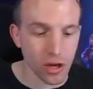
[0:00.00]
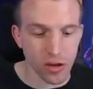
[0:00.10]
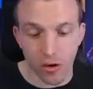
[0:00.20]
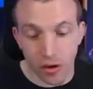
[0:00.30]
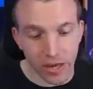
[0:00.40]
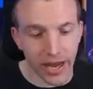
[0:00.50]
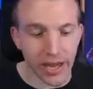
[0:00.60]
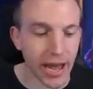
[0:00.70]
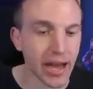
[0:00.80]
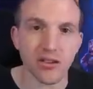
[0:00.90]
You're not
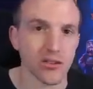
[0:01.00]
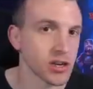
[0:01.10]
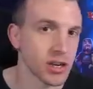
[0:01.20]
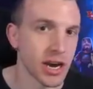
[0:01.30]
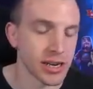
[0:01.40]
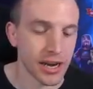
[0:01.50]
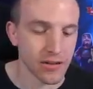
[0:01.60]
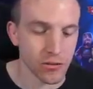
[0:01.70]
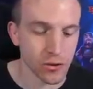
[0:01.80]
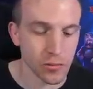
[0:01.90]
getting extra Clan
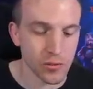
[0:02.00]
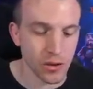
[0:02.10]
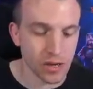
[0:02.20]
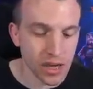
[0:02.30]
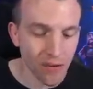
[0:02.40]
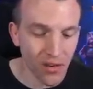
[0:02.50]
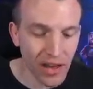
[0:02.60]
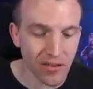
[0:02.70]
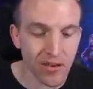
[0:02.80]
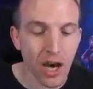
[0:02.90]
Castle troops on
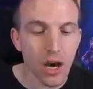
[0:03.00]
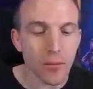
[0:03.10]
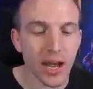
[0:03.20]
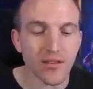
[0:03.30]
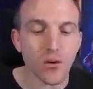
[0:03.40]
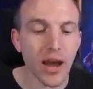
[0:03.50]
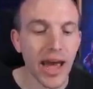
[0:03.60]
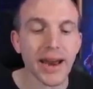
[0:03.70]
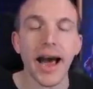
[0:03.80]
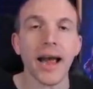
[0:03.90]
defense, but let's go
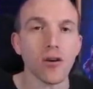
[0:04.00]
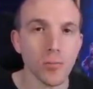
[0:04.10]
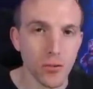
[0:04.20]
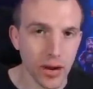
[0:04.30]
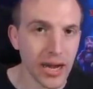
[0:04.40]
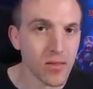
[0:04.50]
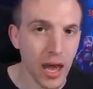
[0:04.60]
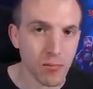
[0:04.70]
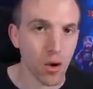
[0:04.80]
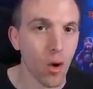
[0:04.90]
ahead and upgrade
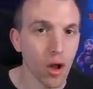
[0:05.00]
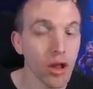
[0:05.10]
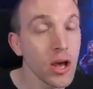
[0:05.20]
them all.